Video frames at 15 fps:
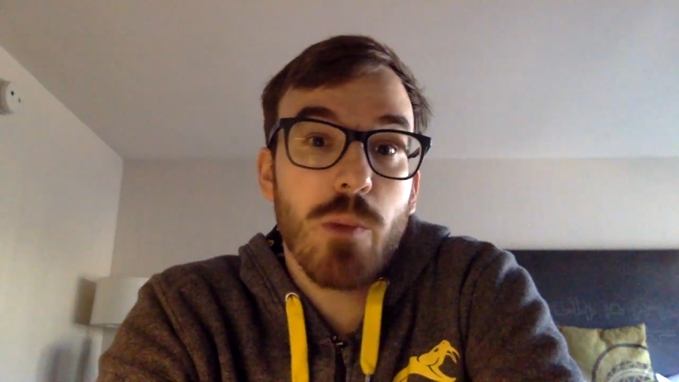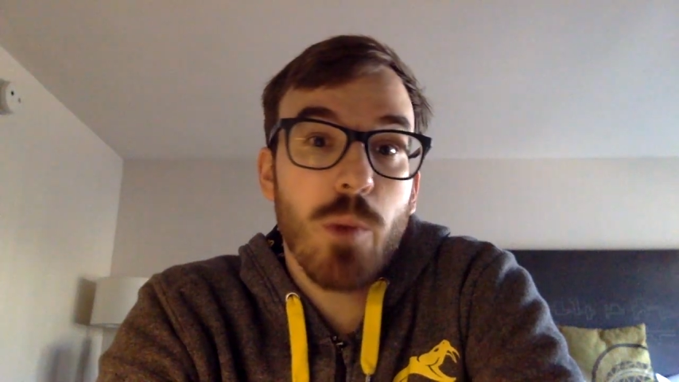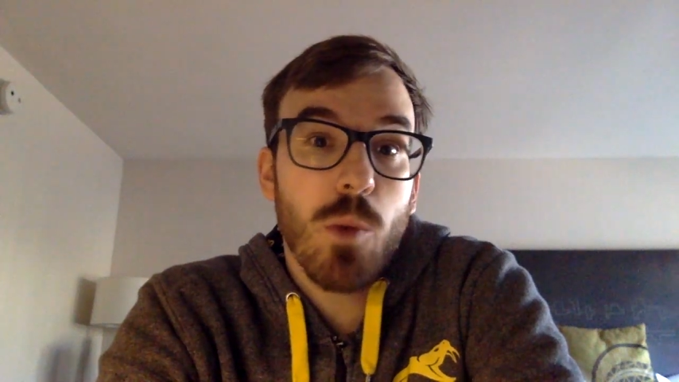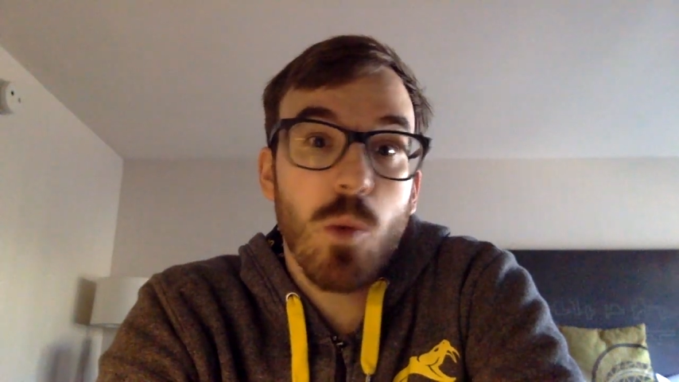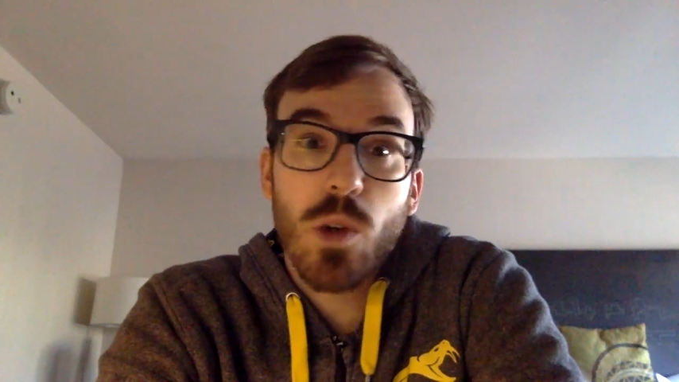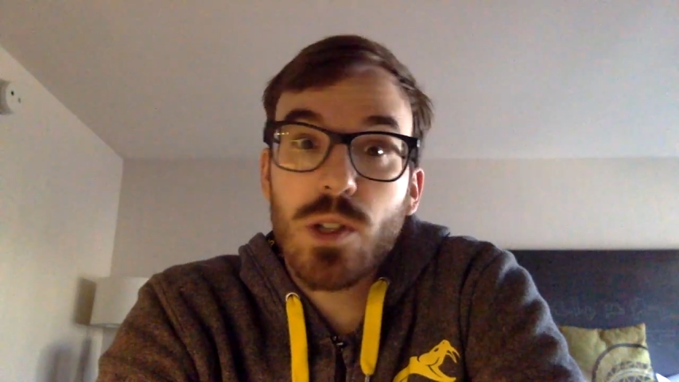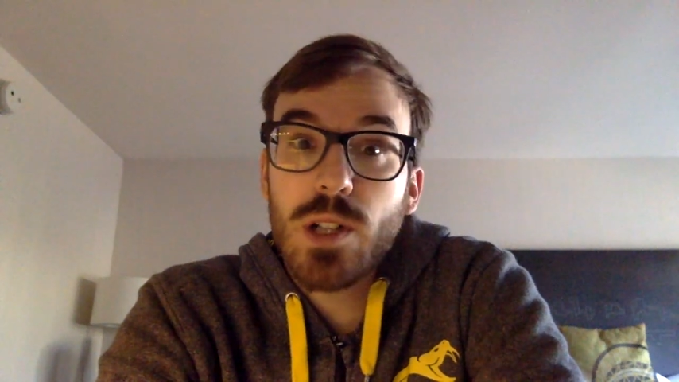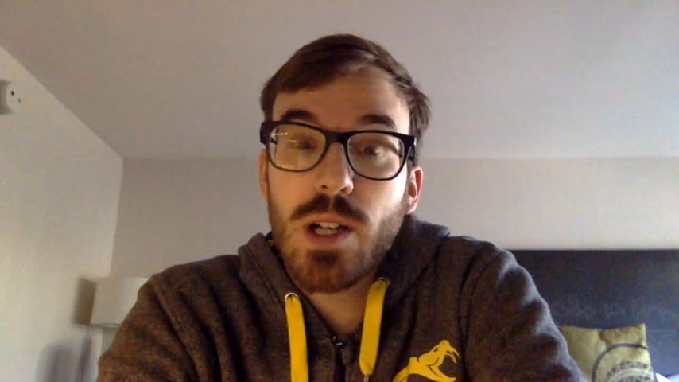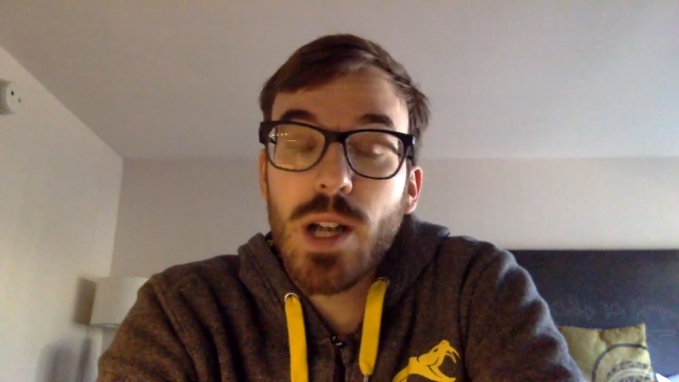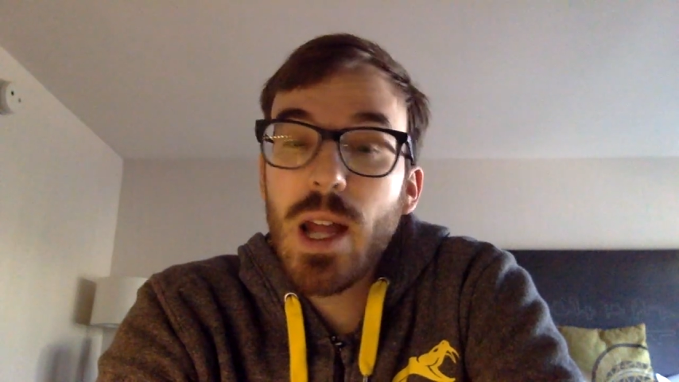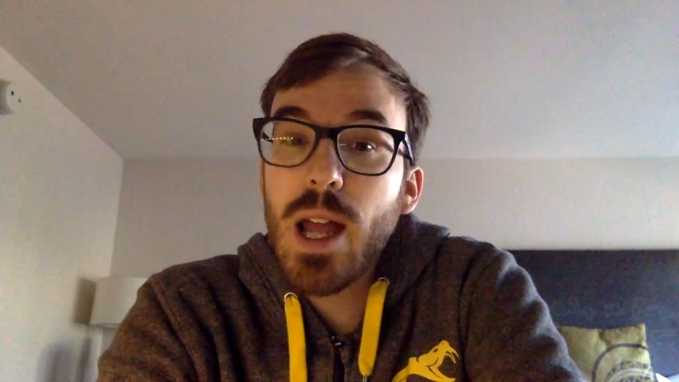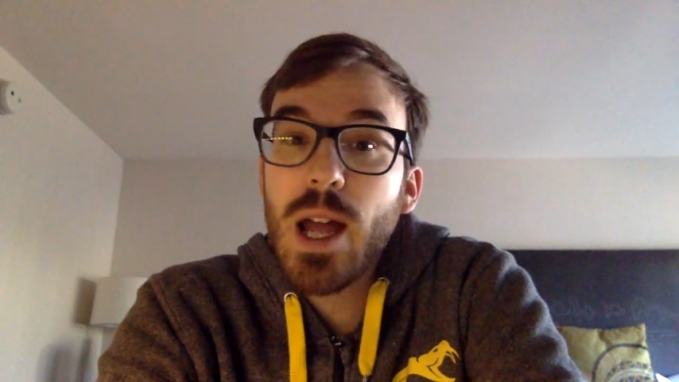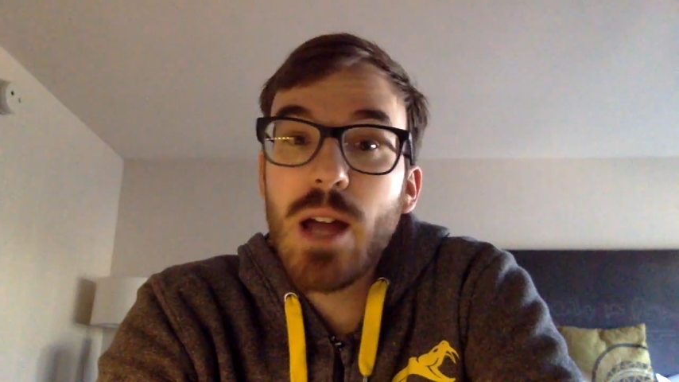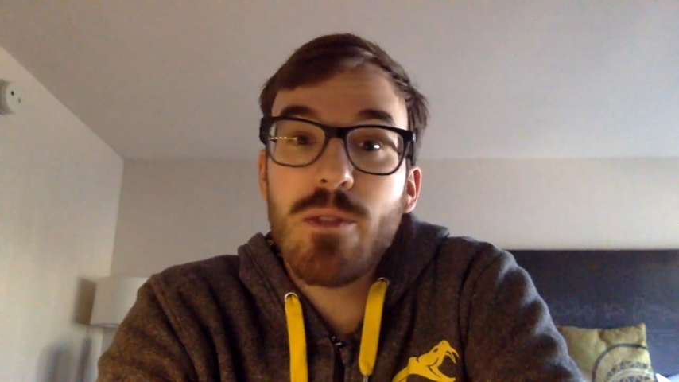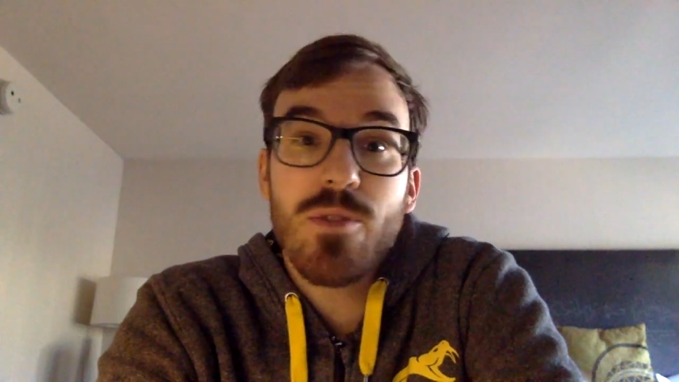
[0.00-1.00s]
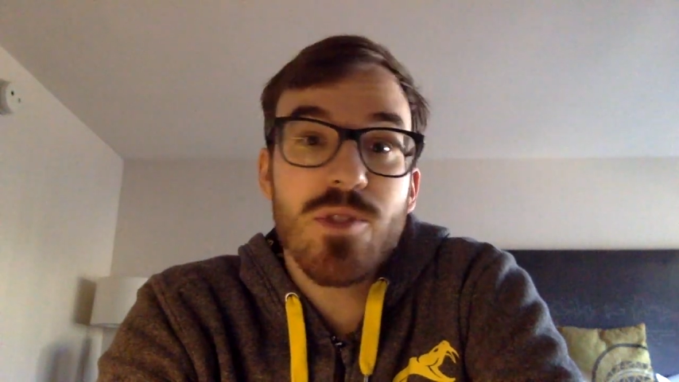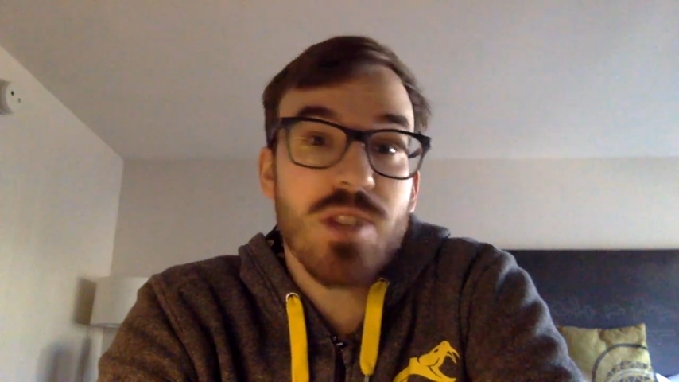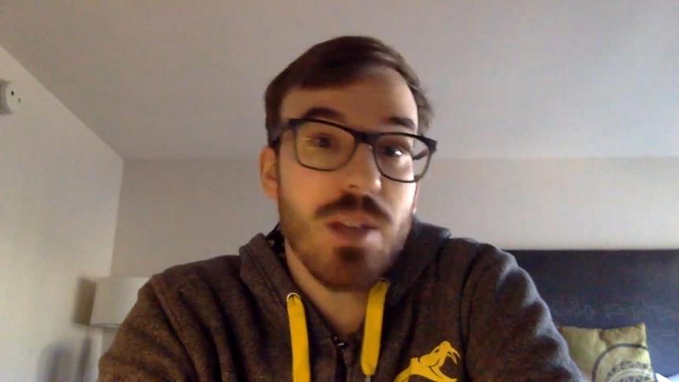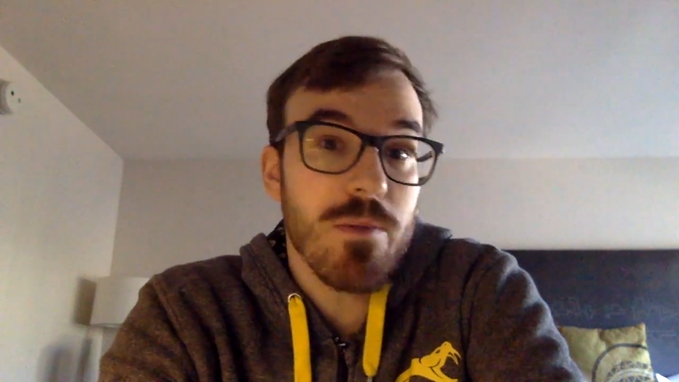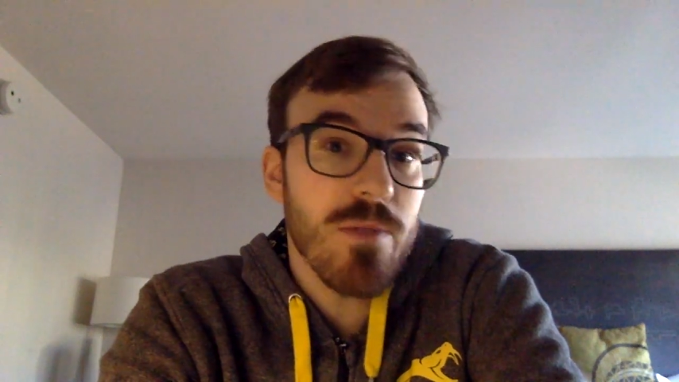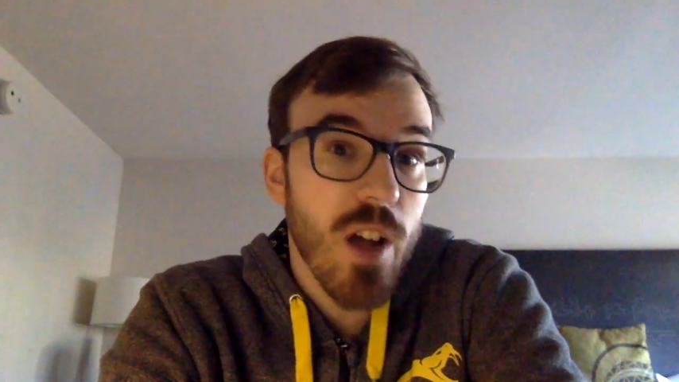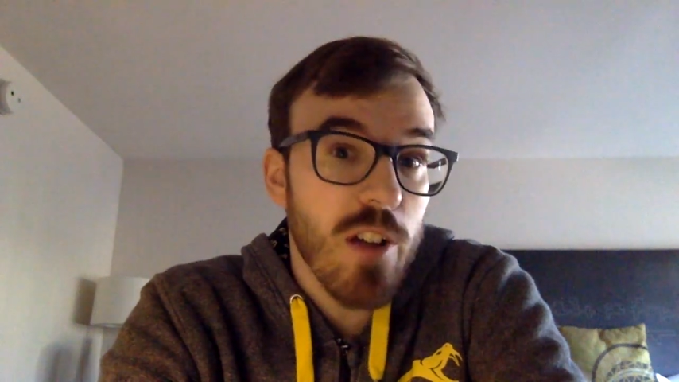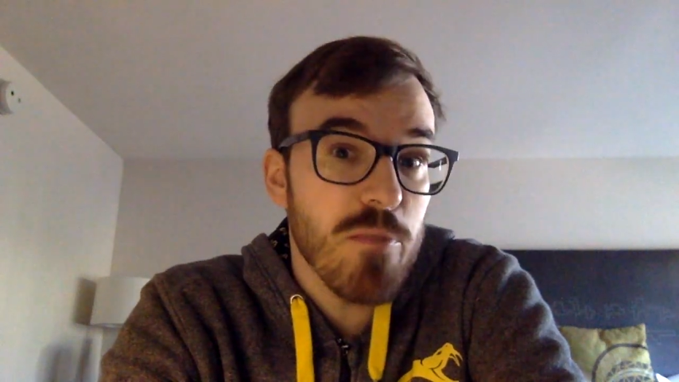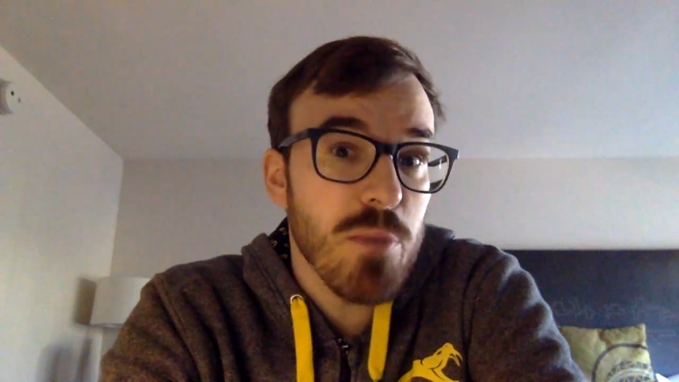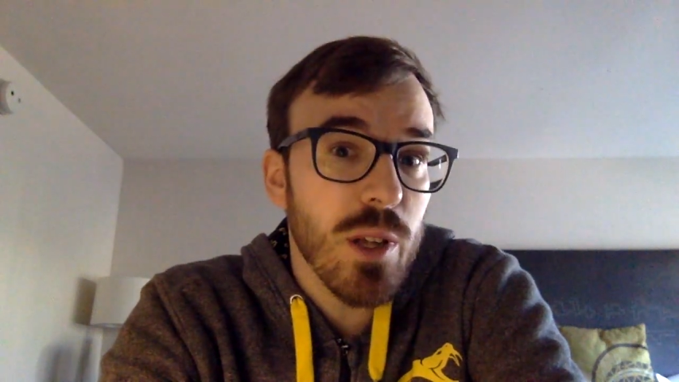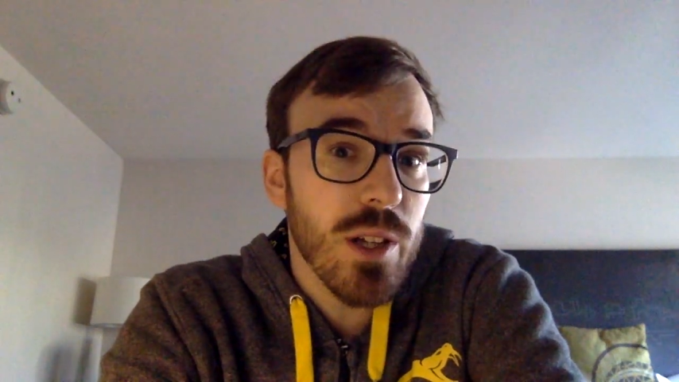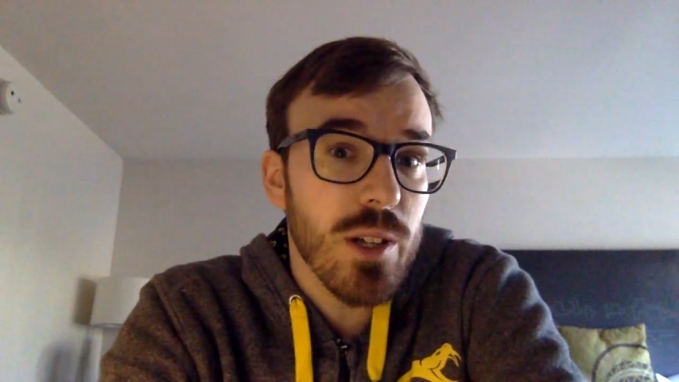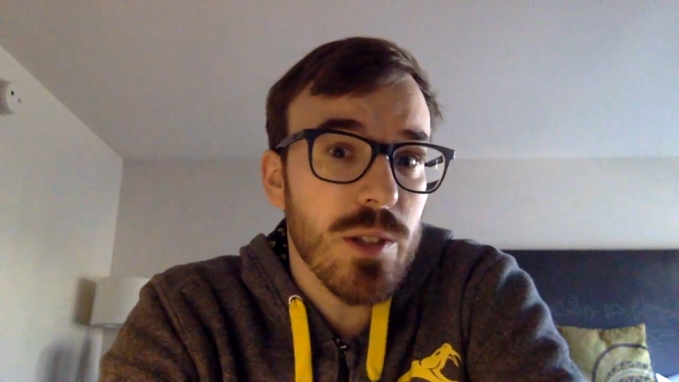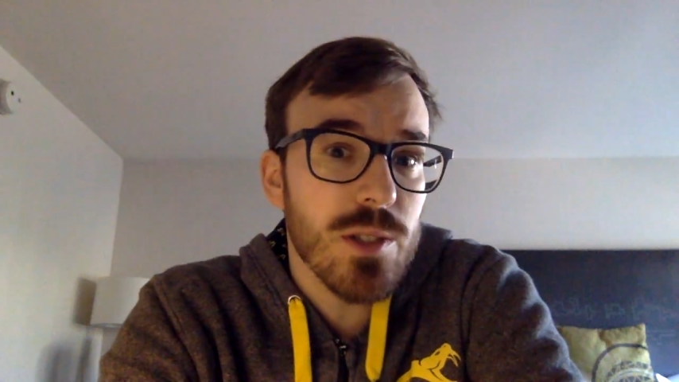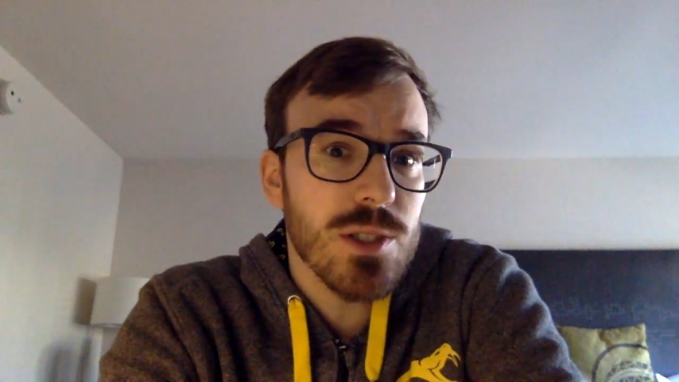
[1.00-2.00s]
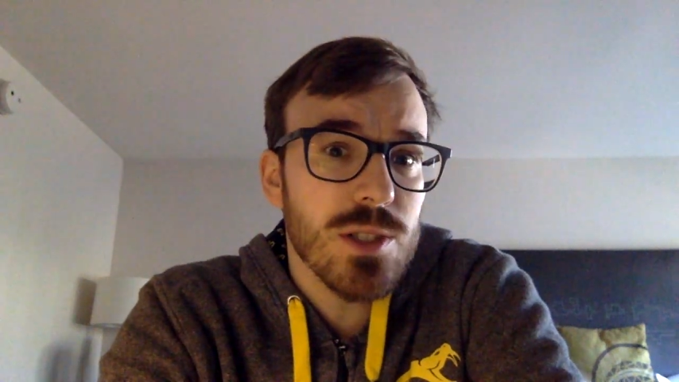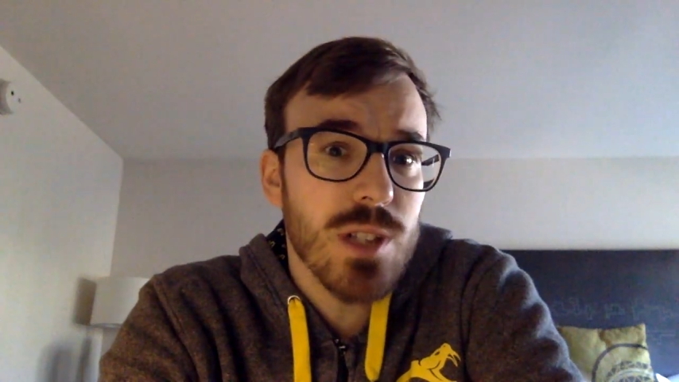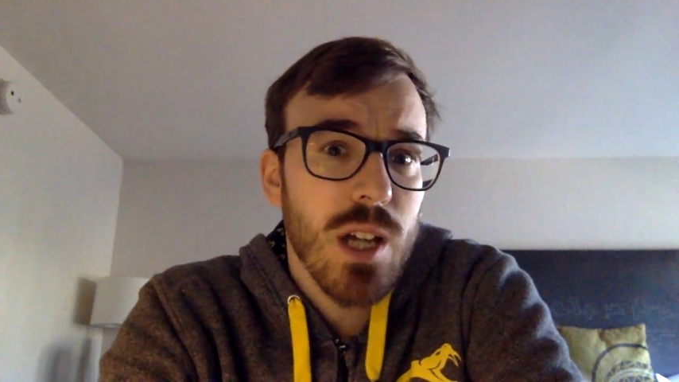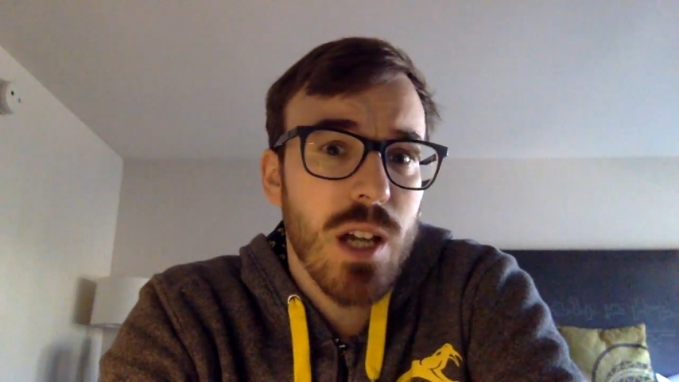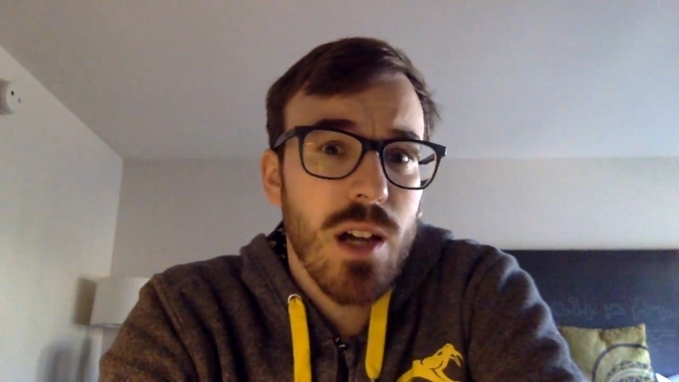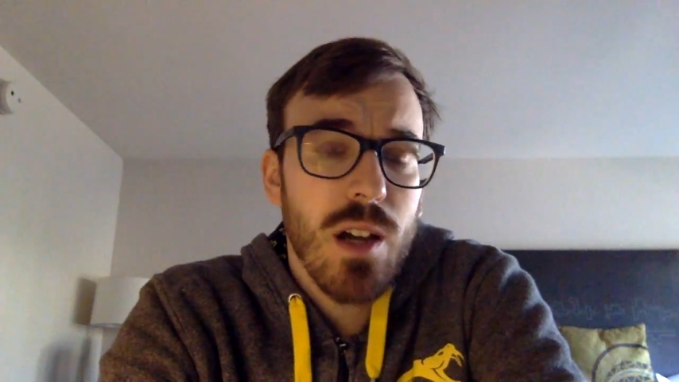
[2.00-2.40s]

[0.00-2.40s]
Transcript: we weren't going to have the same five players.